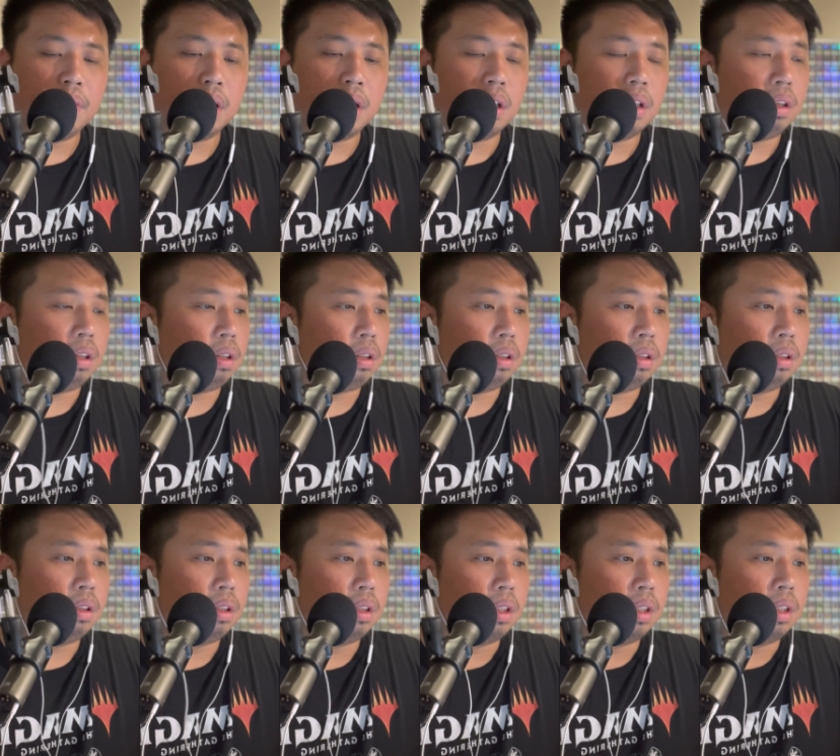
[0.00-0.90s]
gonna
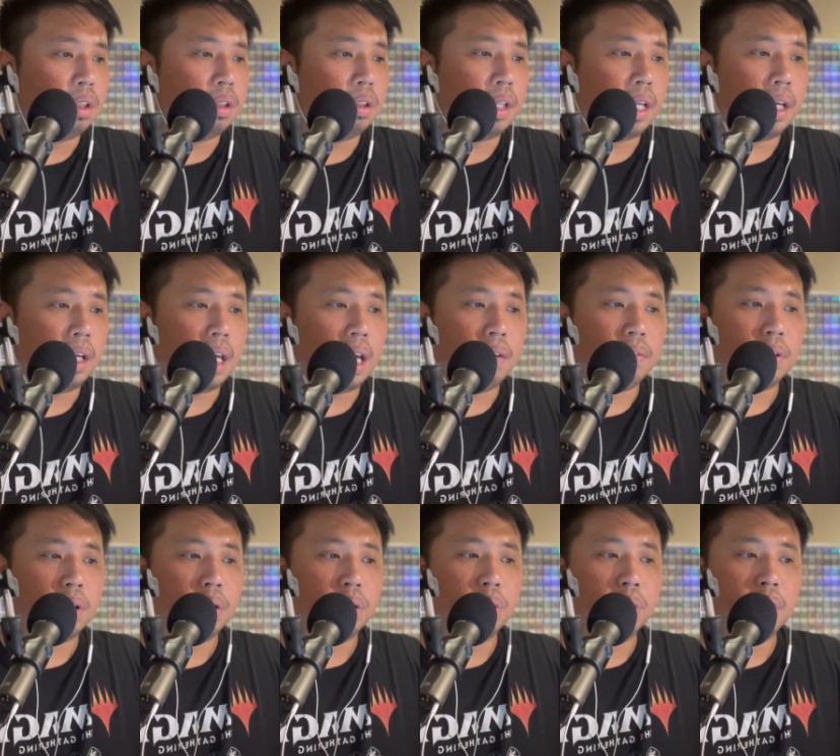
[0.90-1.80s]
like
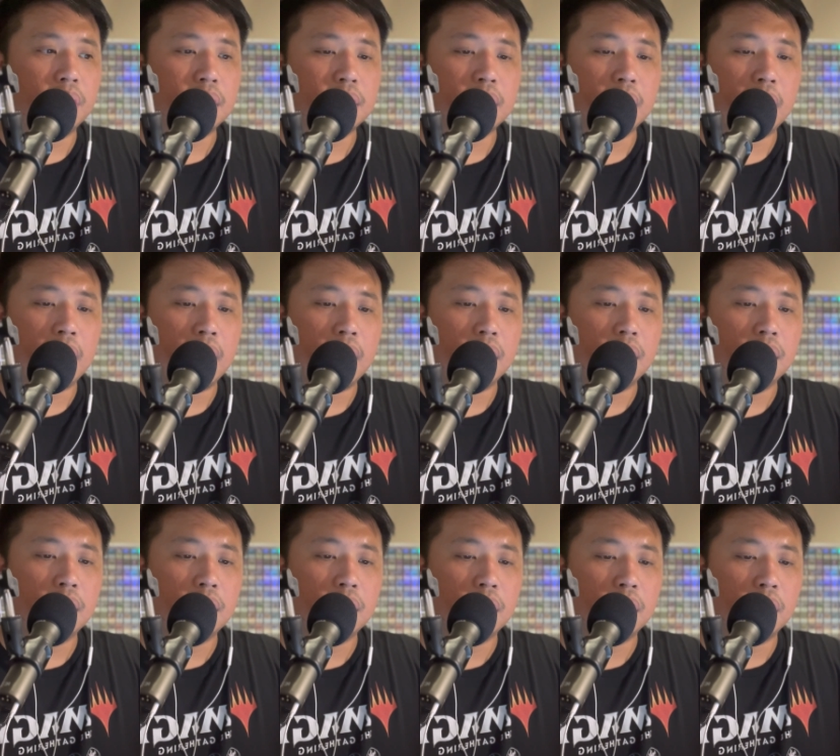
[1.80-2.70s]
ever do this again.